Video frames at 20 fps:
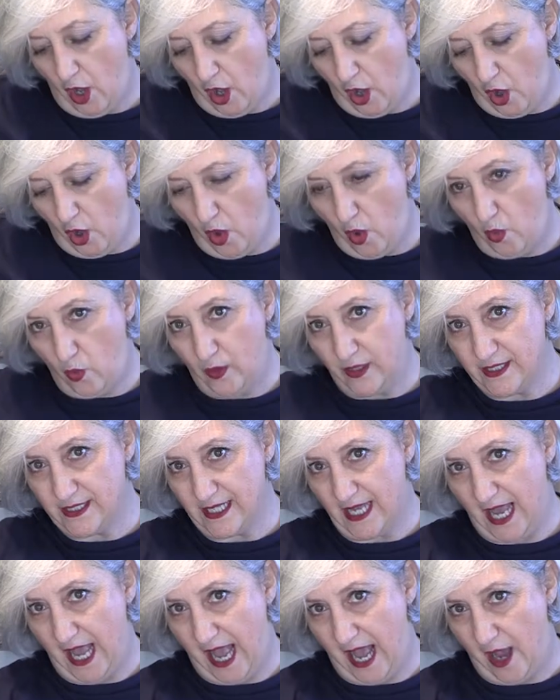
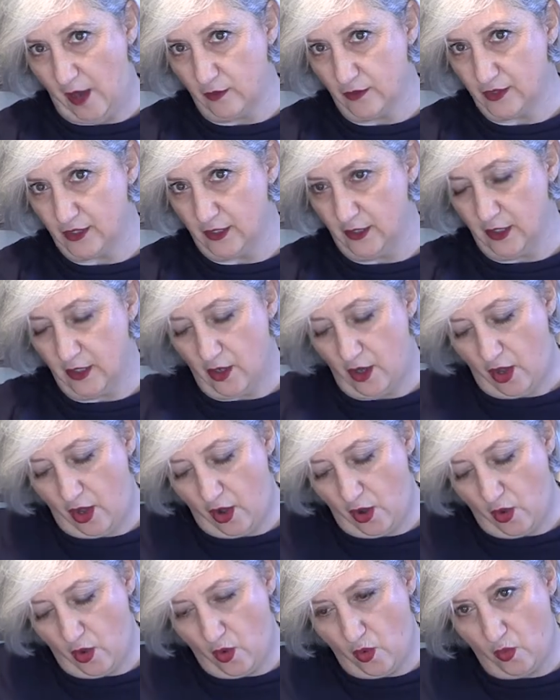Always out.
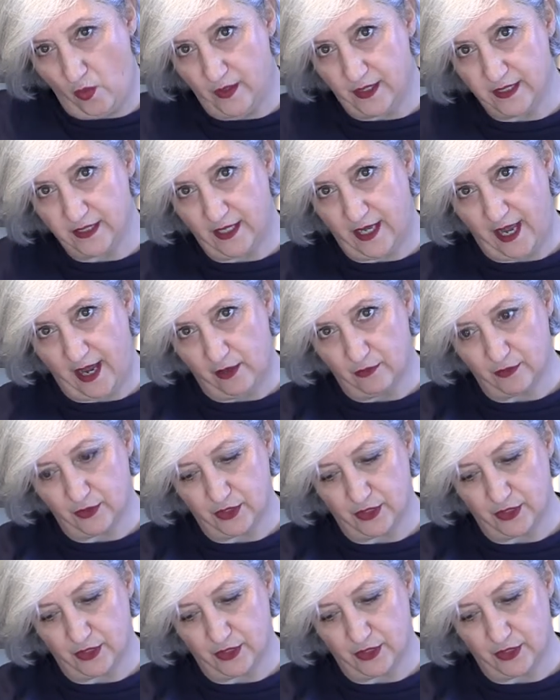Always out.